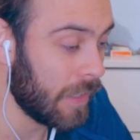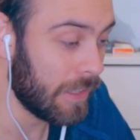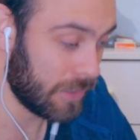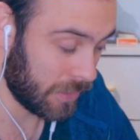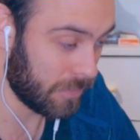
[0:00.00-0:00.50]

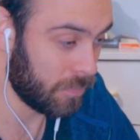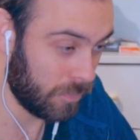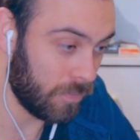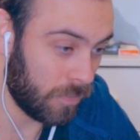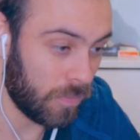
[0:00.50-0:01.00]
That's
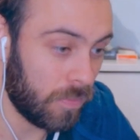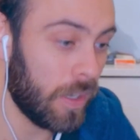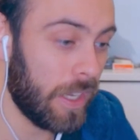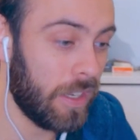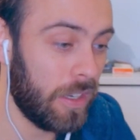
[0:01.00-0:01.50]

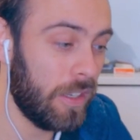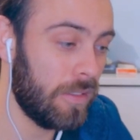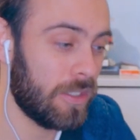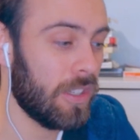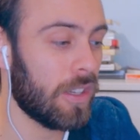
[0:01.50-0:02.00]
where you
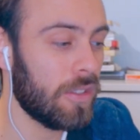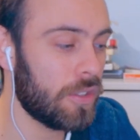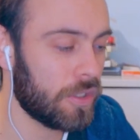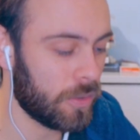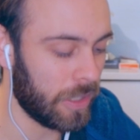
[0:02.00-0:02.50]
need
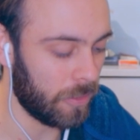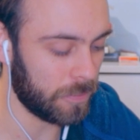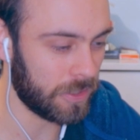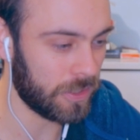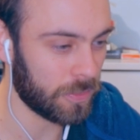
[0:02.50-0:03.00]
psychological
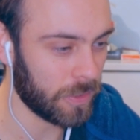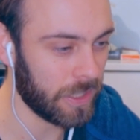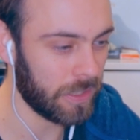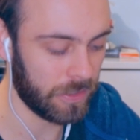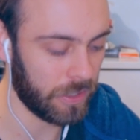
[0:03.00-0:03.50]
help. This is
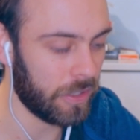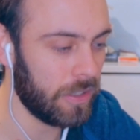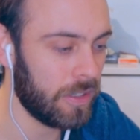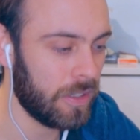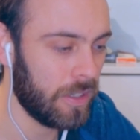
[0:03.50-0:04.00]
where you
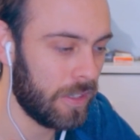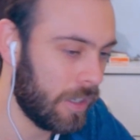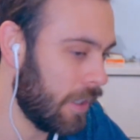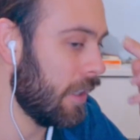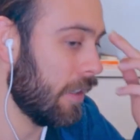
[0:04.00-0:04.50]
know,
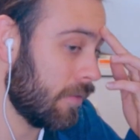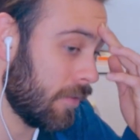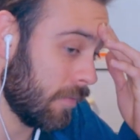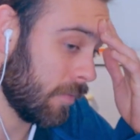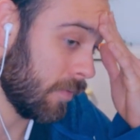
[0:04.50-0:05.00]
uh,
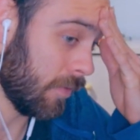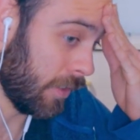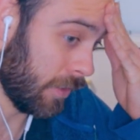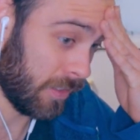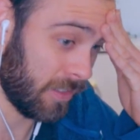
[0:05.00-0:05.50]

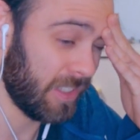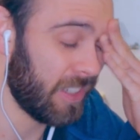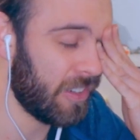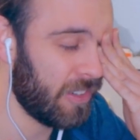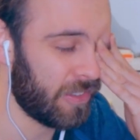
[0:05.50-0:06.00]

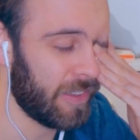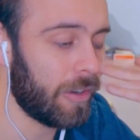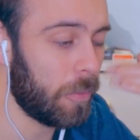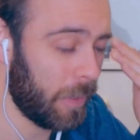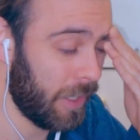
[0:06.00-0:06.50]
you know,
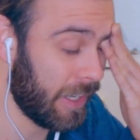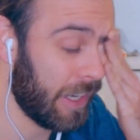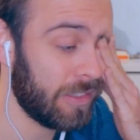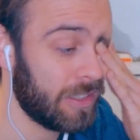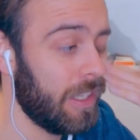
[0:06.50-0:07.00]
therapy,
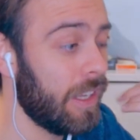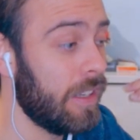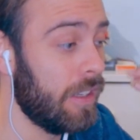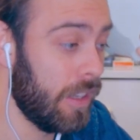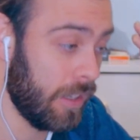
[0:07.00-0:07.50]

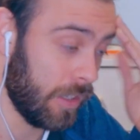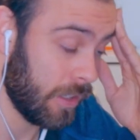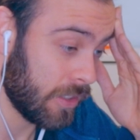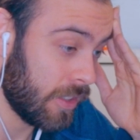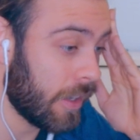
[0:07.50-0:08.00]
counseling,
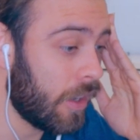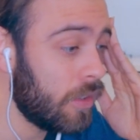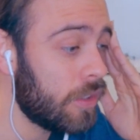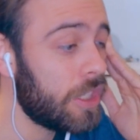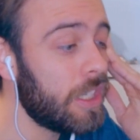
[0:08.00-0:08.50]

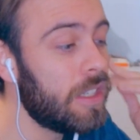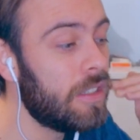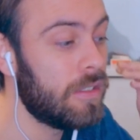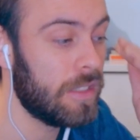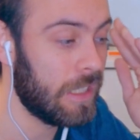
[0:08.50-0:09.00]
psychology,
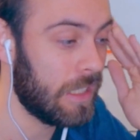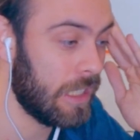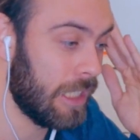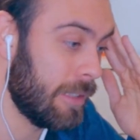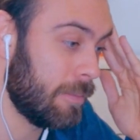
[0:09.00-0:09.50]

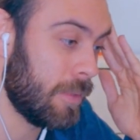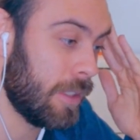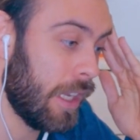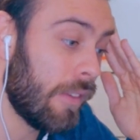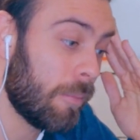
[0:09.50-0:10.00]
um,
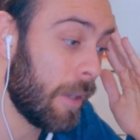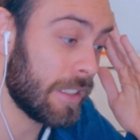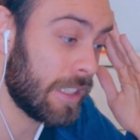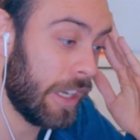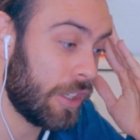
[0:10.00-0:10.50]
even
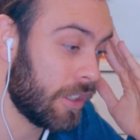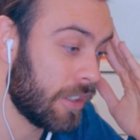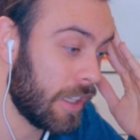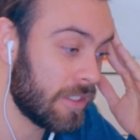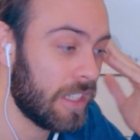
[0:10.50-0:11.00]
meditation,
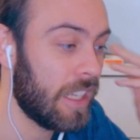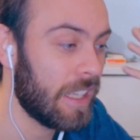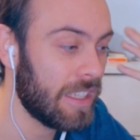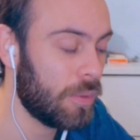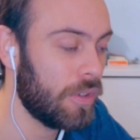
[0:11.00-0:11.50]
things like that.
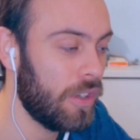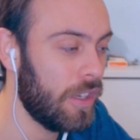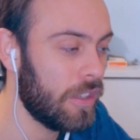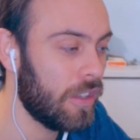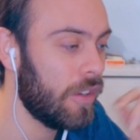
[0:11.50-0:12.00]
That's what you
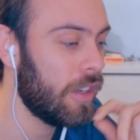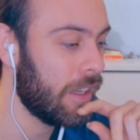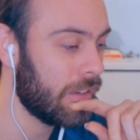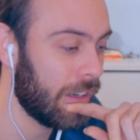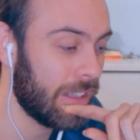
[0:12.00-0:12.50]
need to go
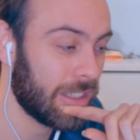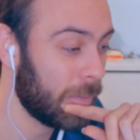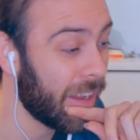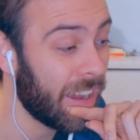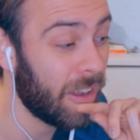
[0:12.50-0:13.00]
down, and that's going
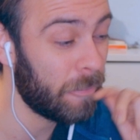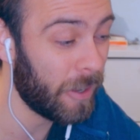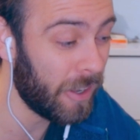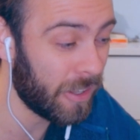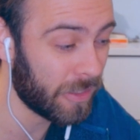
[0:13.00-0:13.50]
to be a hard
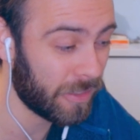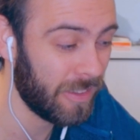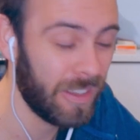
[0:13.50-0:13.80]
path